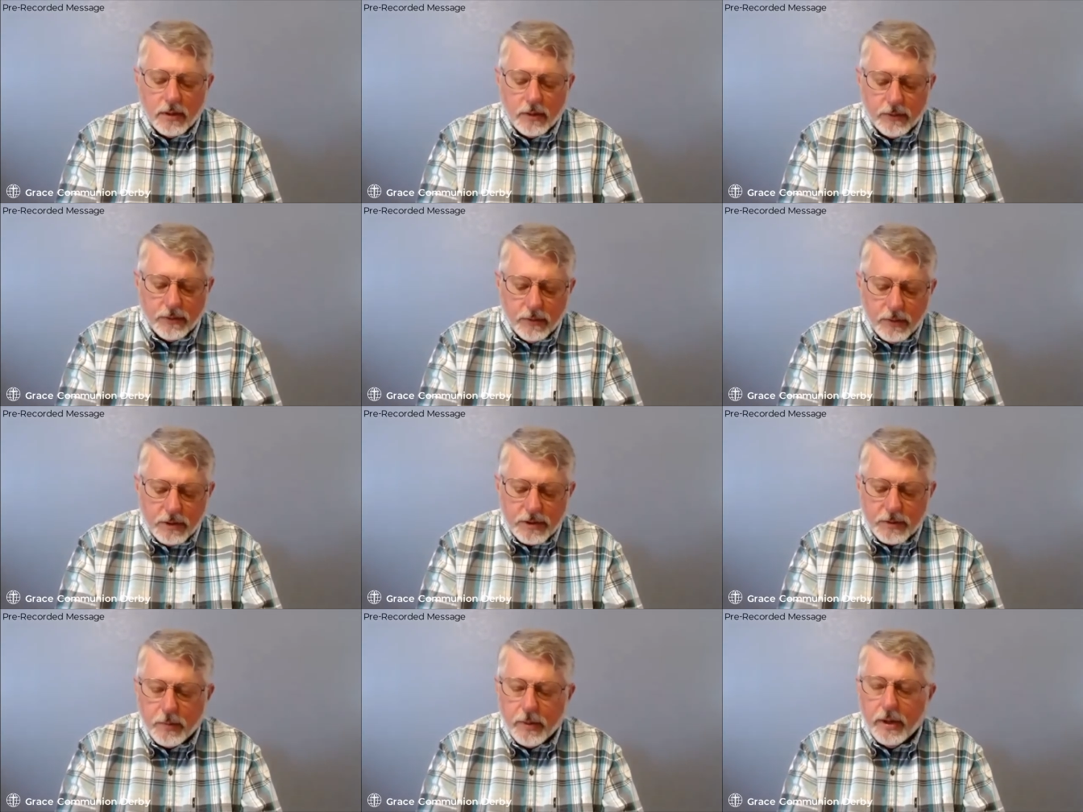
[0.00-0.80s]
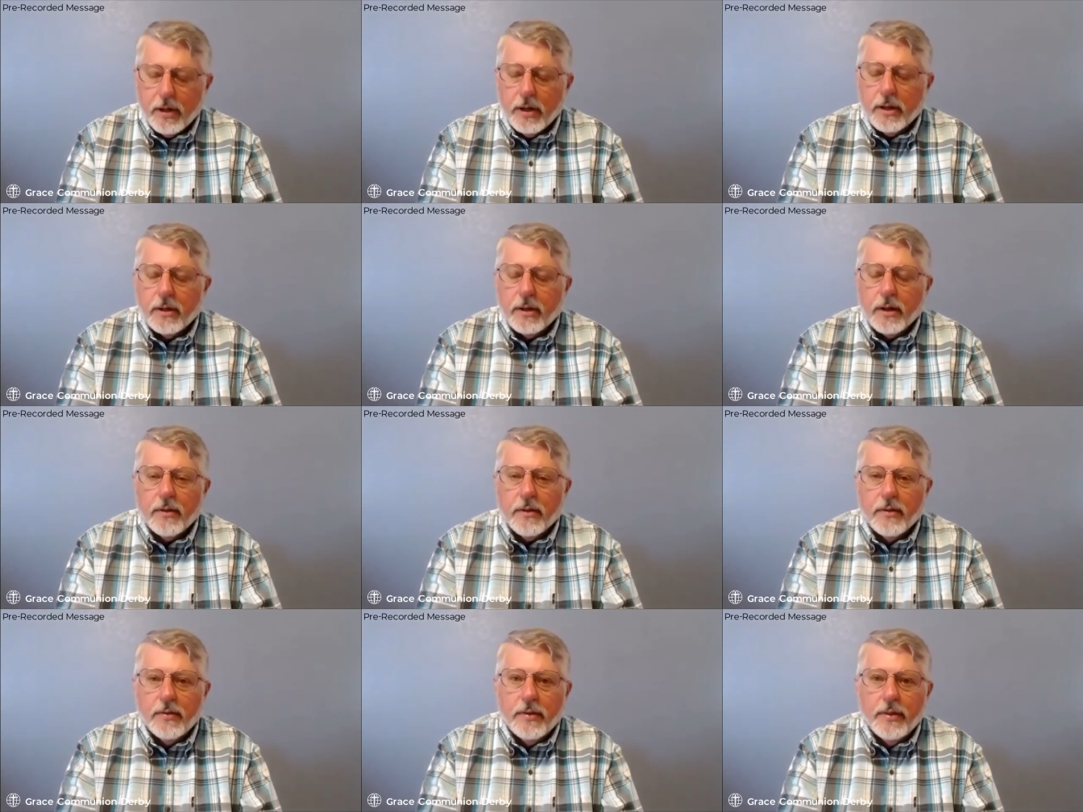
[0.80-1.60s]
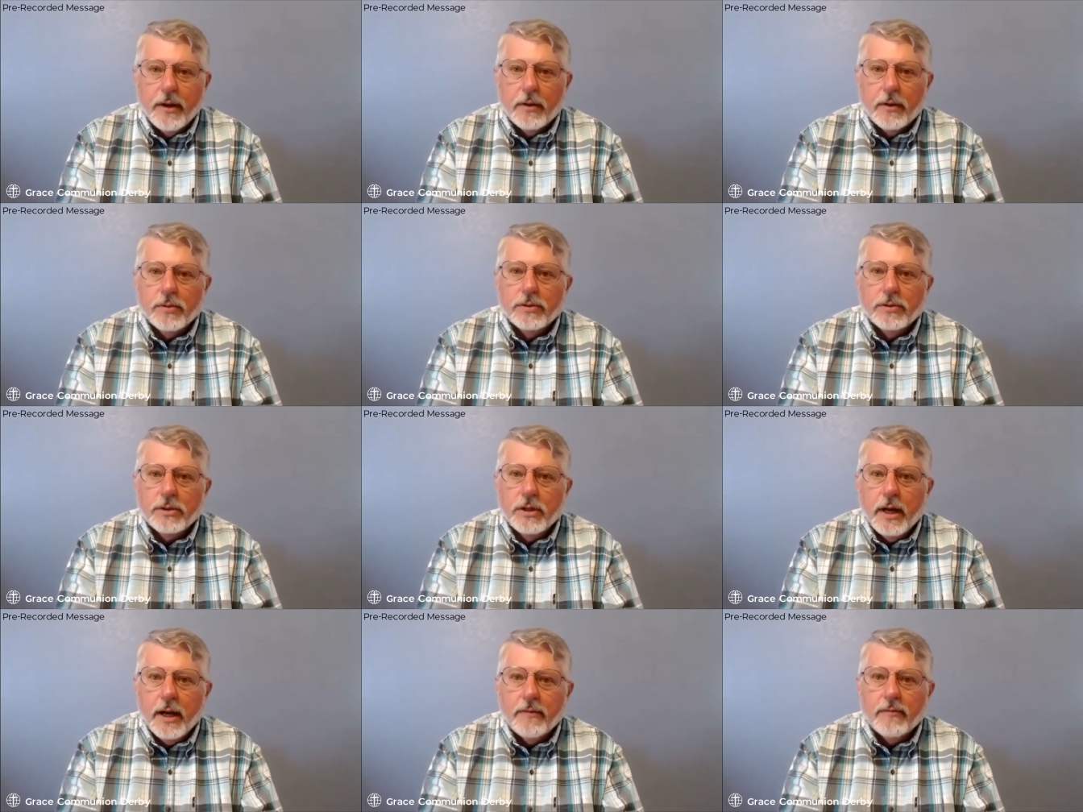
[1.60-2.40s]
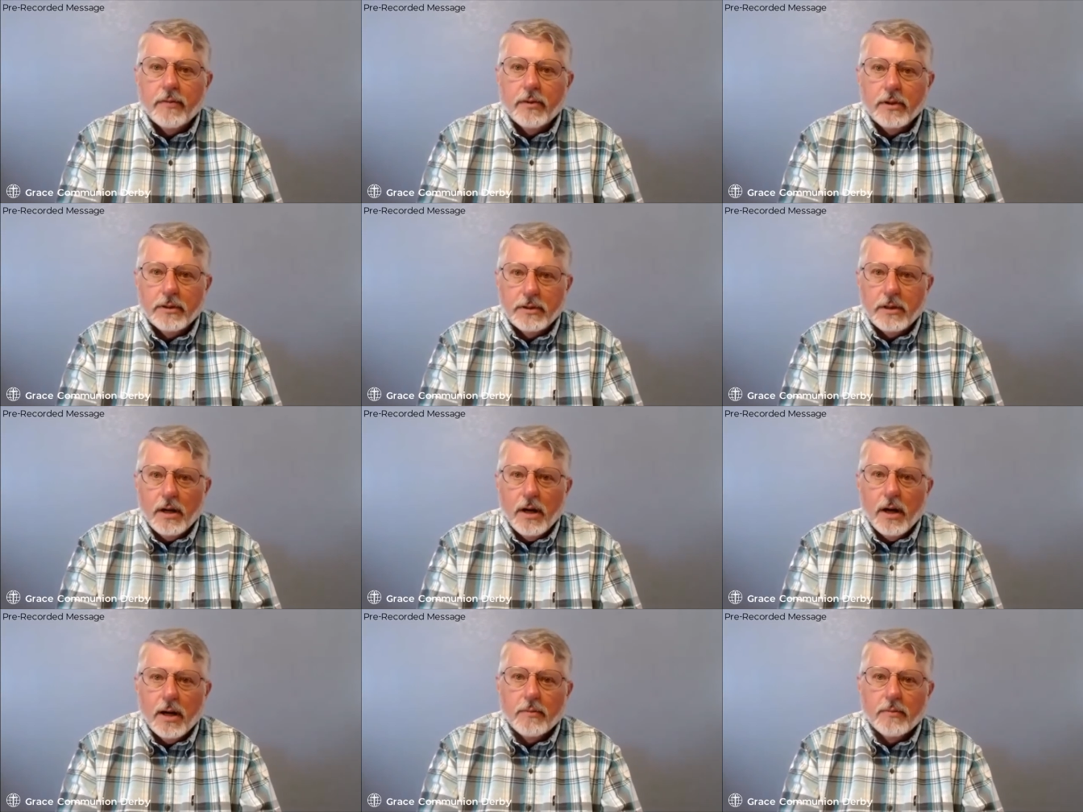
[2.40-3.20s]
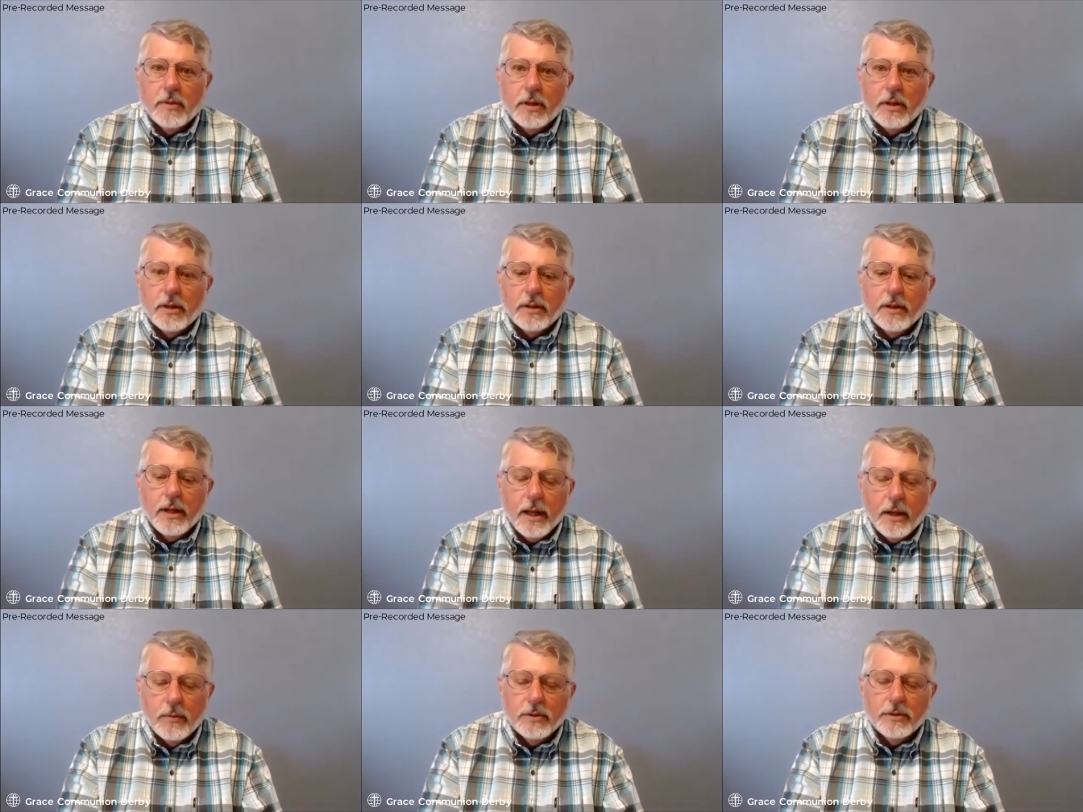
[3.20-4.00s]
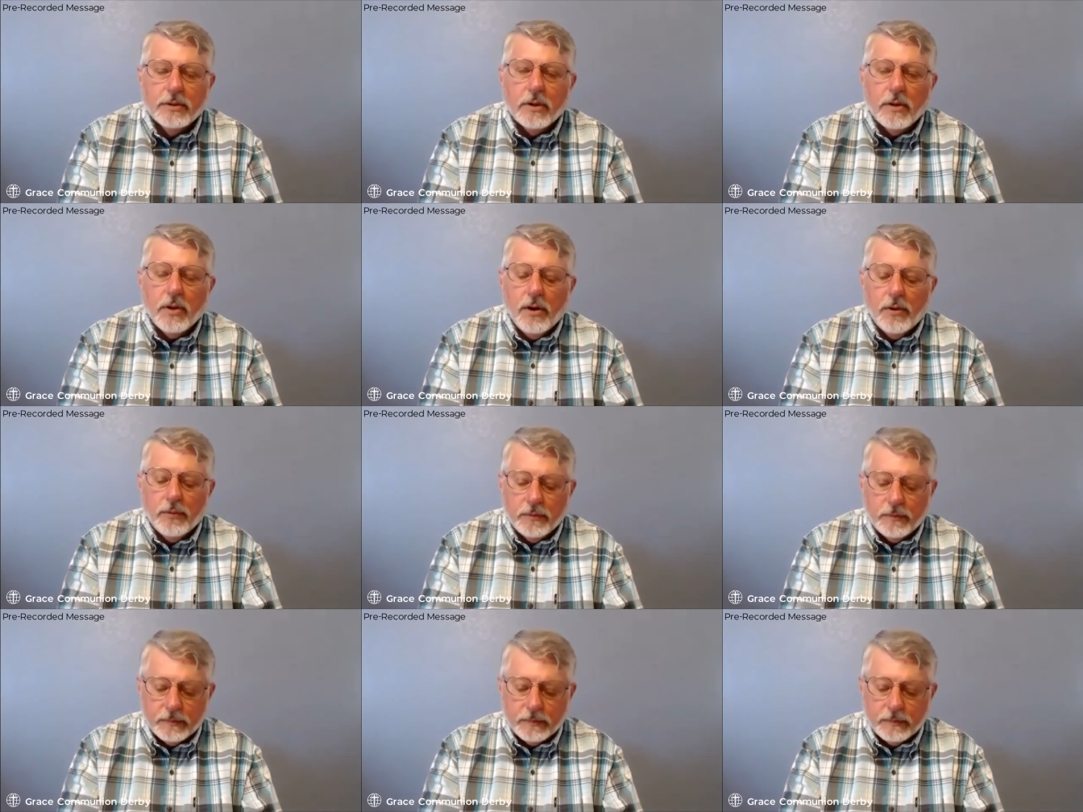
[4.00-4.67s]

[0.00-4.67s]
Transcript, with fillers: Through the Spirit, there was never a time that he was alone.